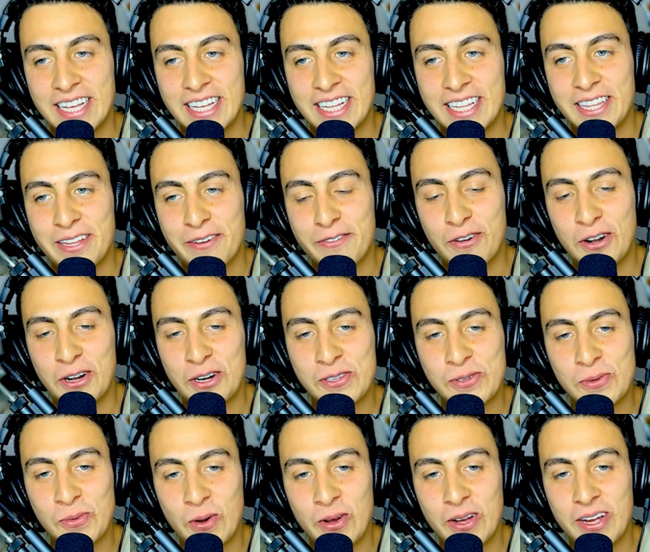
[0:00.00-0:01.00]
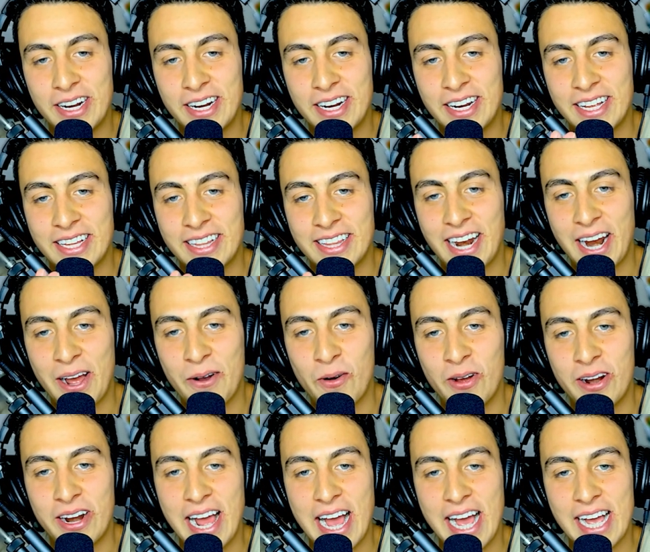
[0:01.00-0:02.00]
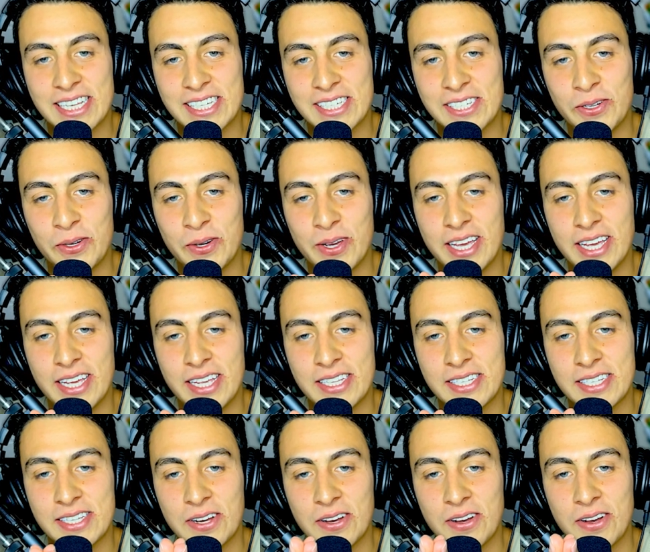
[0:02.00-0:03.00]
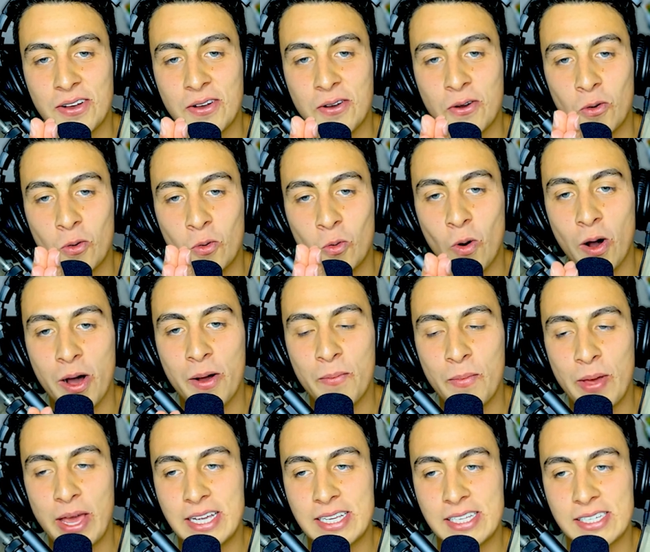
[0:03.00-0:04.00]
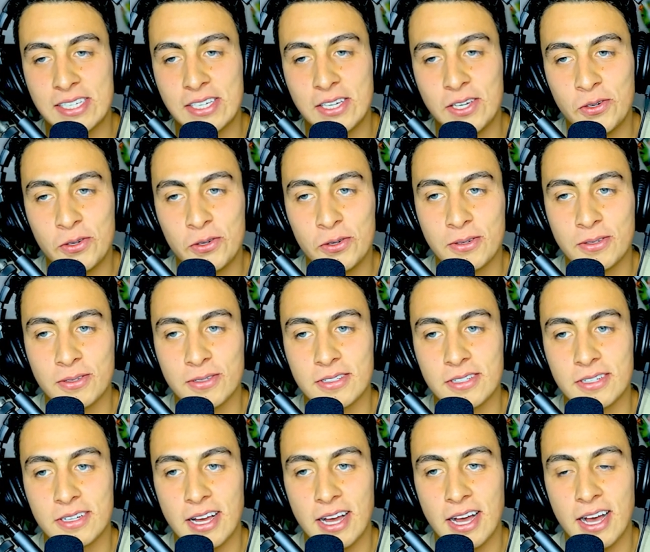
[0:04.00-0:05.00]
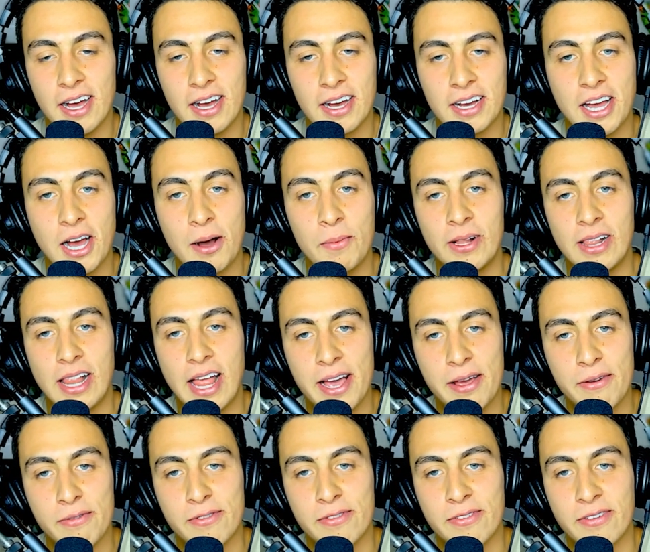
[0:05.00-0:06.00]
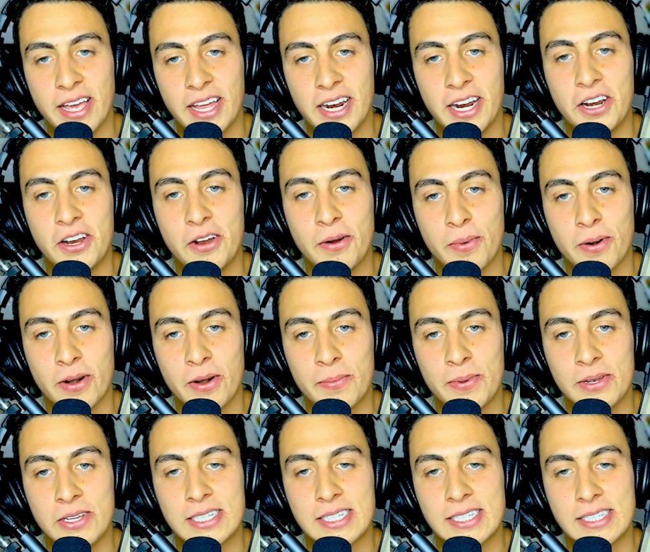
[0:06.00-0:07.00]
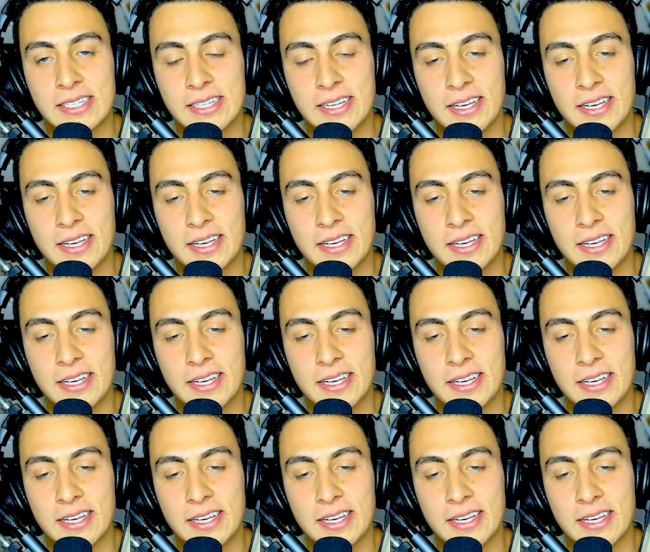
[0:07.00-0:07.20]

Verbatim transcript: The first one that I wanted to ask you is what makes you uh, come alive and in your purpose?